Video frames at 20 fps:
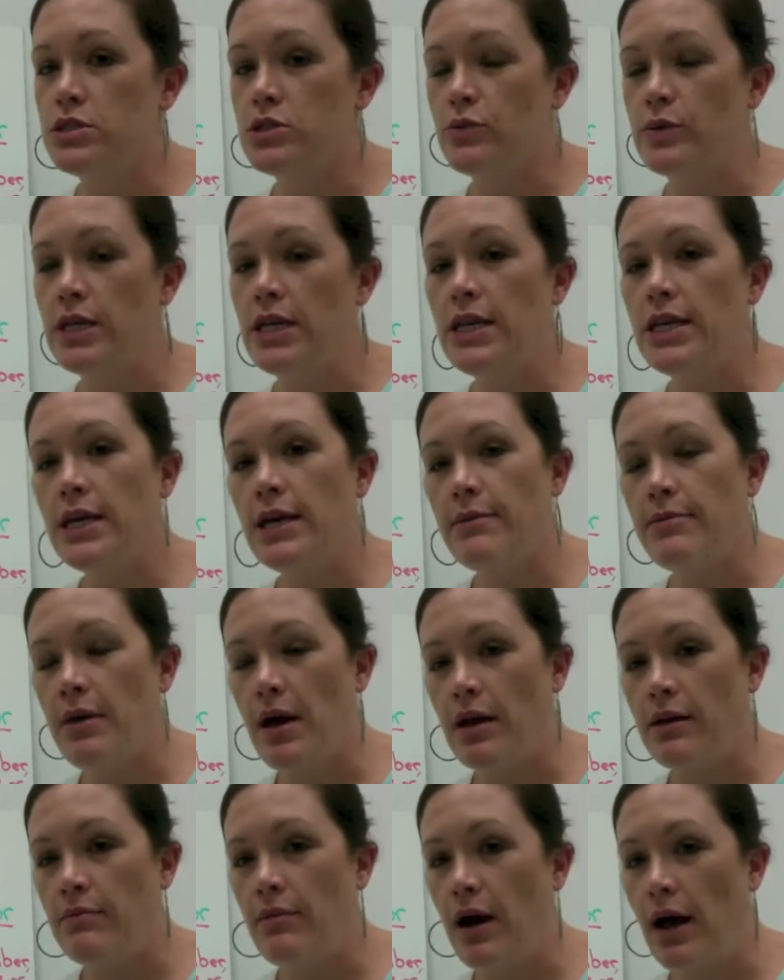So we need to keep
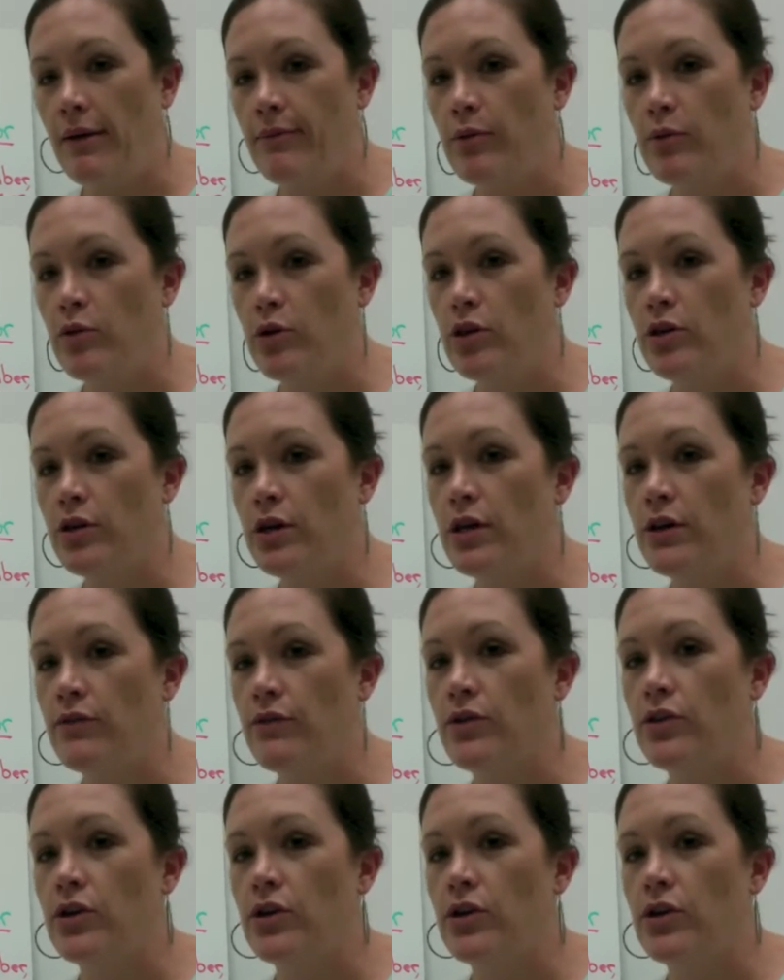that in mind when we're looking for